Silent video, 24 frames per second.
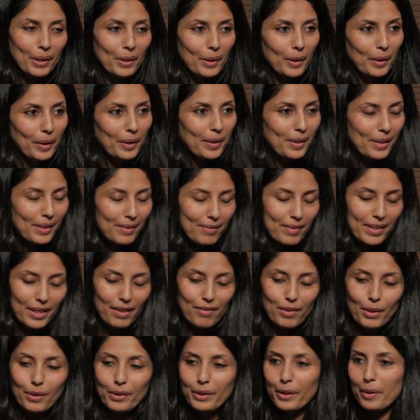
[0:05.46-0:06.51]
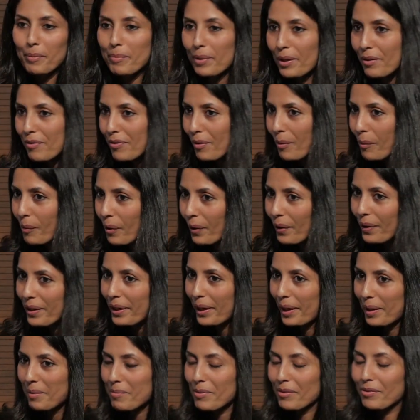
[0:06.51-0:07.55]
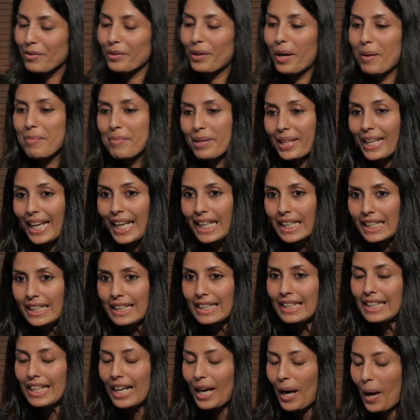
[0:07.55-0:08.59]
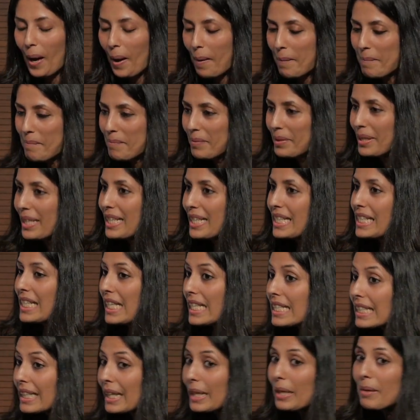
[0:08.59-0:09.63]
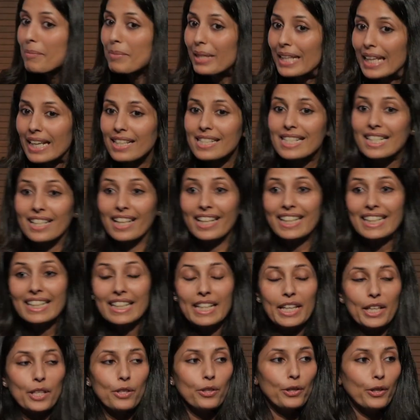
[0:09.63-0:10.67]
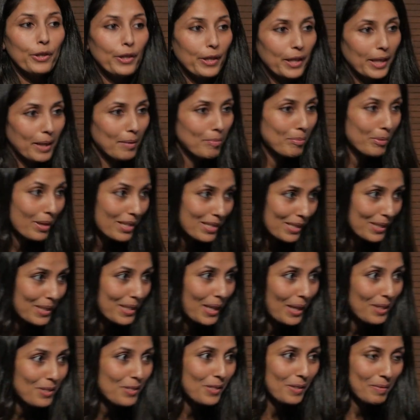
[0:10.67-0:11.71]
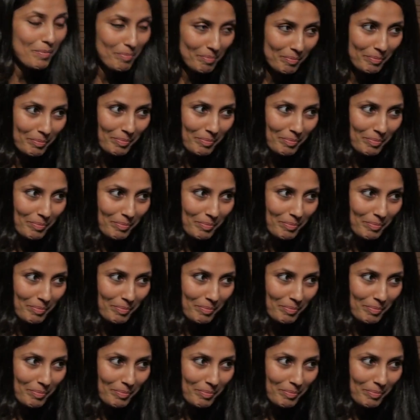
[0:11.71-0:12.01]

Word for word: going to give you a little bit of a warning before I begin. Um, this is going to be a slightly nerdy presentation,